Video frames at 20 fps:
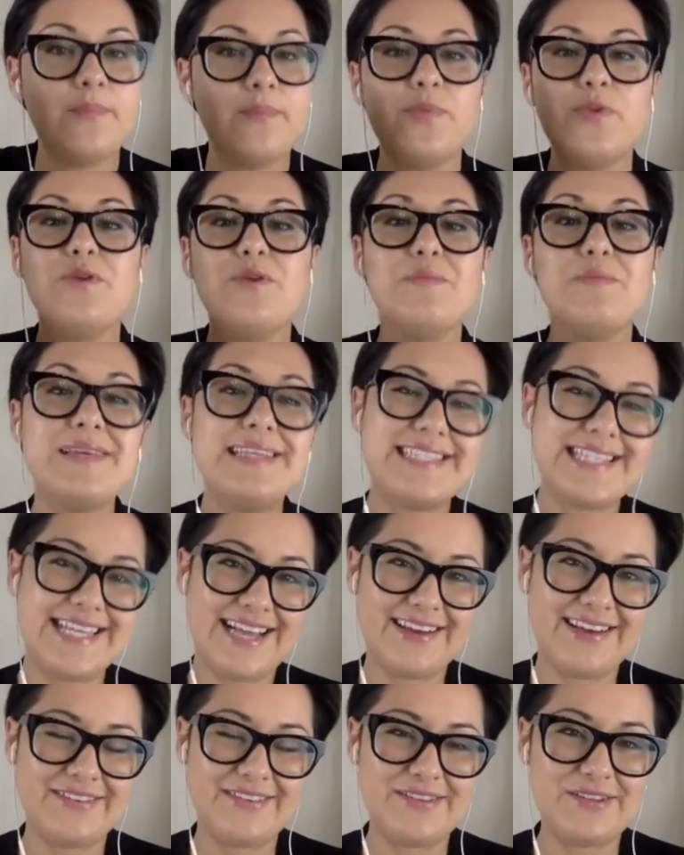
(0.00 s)
You're missing
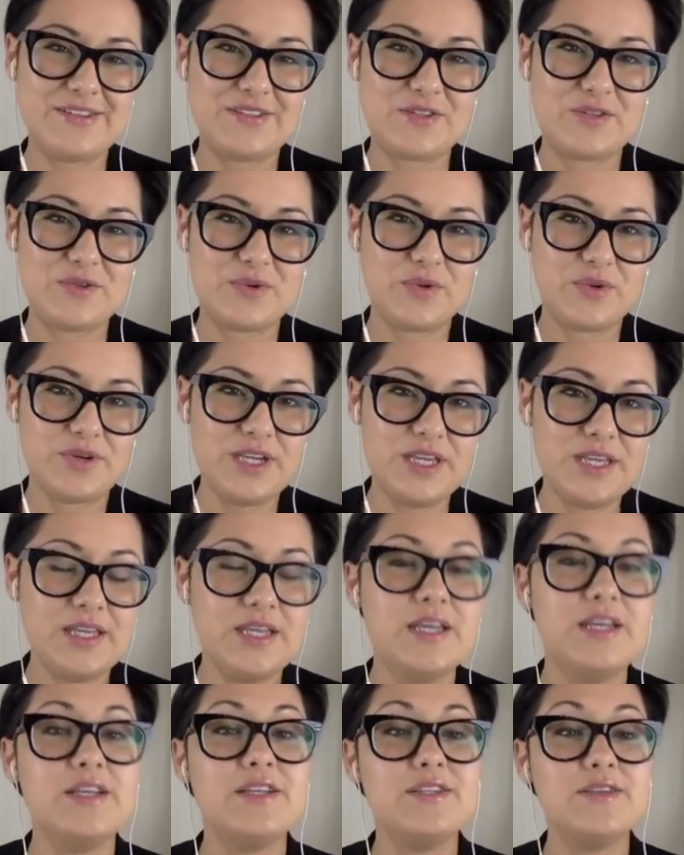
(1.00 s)
out on the story.
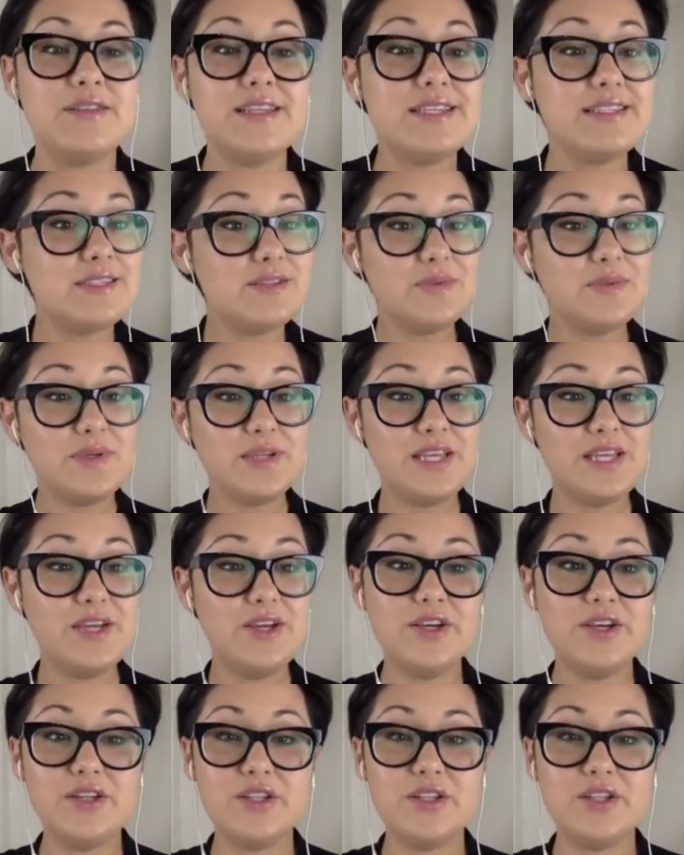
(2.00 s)
So this is really good